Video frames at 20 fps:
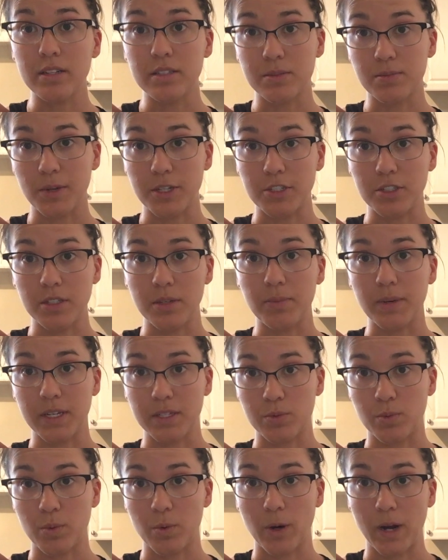especially
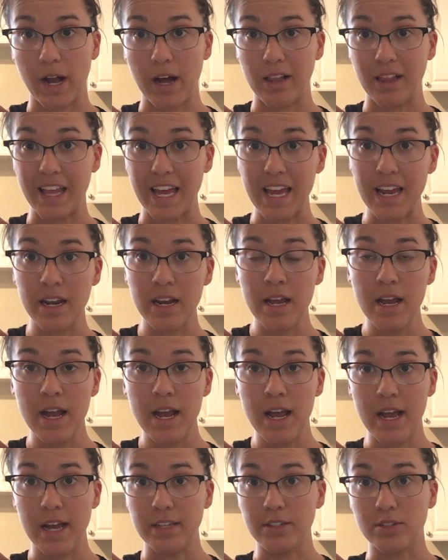because we work out late.
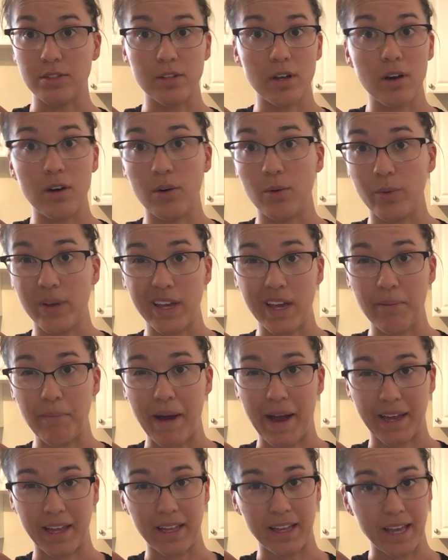And so we get
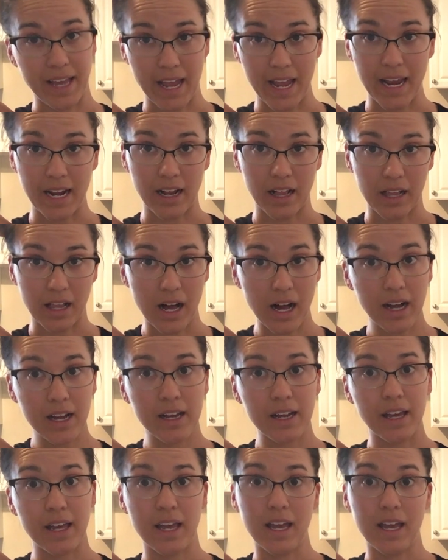back at like 8 o'clock.